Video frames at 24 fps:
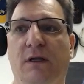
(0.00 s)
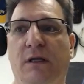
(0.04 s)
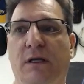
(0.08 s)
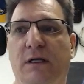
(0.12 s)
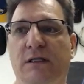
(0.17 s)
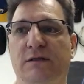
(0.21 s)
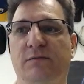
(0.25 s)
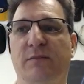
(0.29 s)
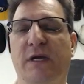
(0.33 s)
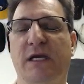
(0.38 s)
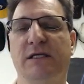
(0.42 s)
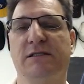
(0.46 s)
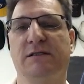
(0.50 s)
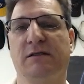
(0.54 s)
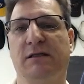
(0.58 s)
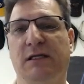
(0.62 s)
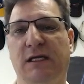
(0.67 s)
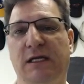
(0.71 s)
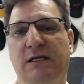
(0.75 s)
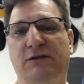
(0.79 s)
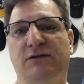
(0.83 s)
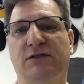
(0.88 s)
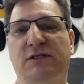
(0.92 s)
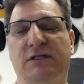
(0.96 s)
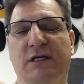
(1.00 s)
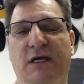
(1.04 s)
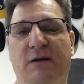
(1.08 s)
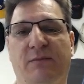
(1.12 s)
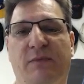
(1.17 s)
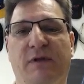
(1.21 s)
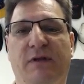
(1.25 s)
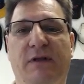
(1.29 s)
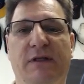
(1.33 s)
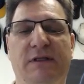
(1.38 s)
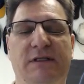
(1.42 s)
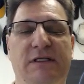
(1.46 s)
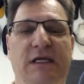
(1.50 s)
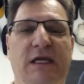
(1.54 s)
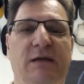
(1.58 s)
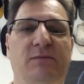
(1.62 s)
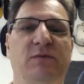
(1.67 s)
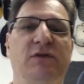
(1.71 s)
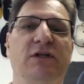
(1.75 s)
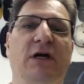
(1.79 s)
It's basically each step of the tape